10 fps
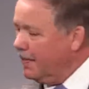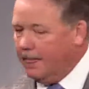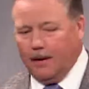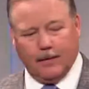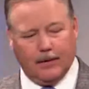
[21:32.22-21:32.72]

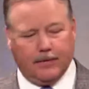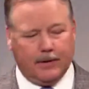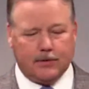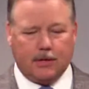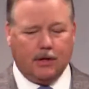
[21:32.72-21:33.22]
Now there are
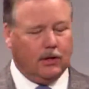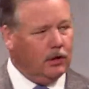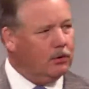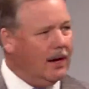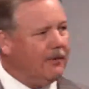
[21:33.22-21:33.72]
things that
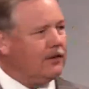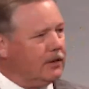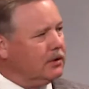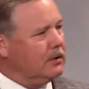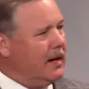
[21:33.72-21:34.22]
you have to
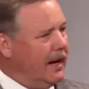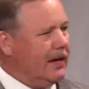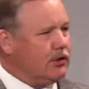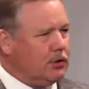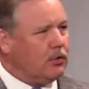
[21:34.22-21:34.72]
do
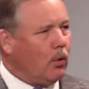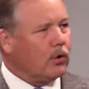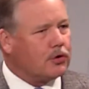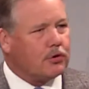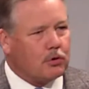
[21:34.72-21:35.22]
as you
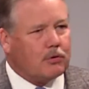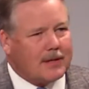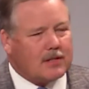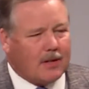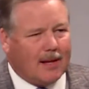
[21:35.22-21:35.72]
course through
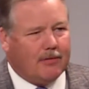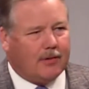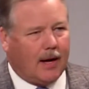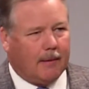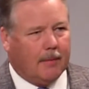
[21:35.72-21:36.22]
this
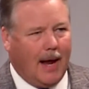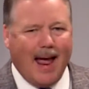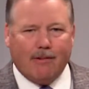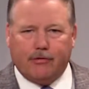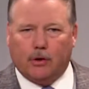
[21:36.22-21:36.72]
lifetime.
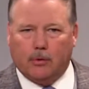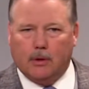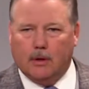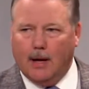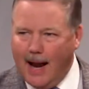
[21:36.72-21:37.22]
Have to,
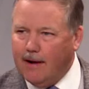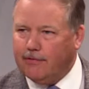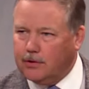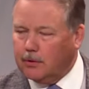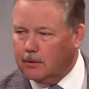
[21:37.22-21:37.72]

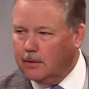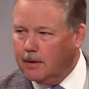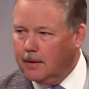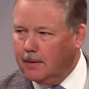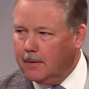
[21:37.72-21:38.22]
have to,
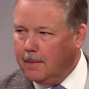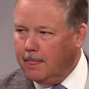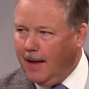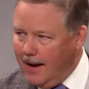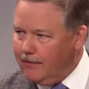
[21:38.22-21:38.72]

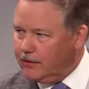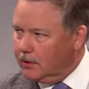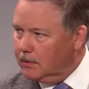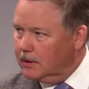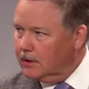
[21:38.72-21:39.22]
have
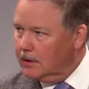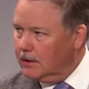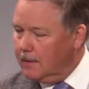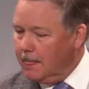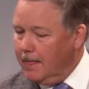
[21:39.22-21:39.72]
to.
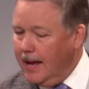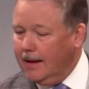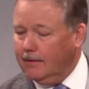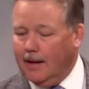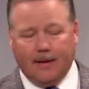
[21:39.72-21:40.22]

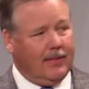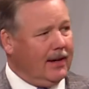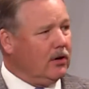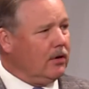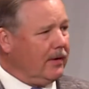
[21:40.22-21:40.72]
And, and
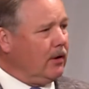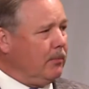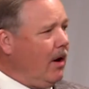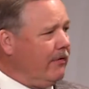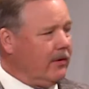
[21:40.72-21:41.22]
they're, they're
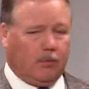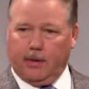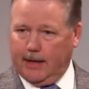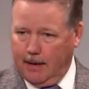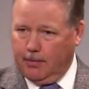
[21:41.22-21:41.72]
profitable.
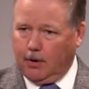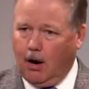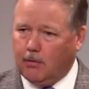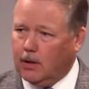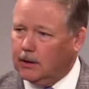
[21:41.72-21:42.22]
They keep your
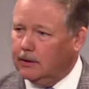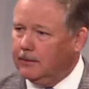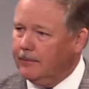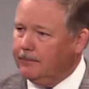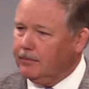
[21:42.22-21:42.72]
car running,
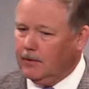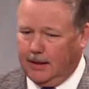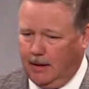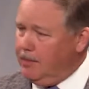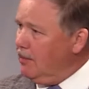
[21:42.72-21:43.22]
they
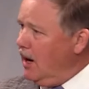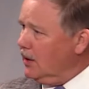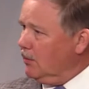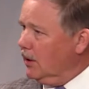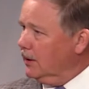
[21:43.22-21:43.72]
keep your
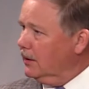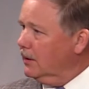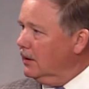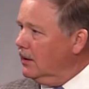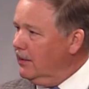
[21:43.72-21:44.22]
body running,
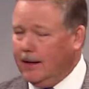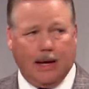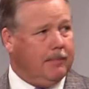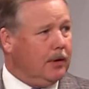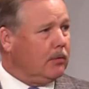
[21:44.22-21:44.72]
they
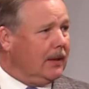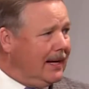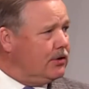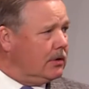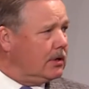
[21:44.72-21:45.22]
keep your
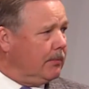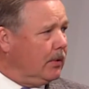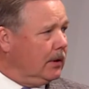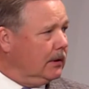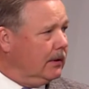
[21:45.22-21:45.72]
relationship
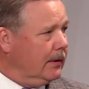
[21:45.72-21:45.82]
running.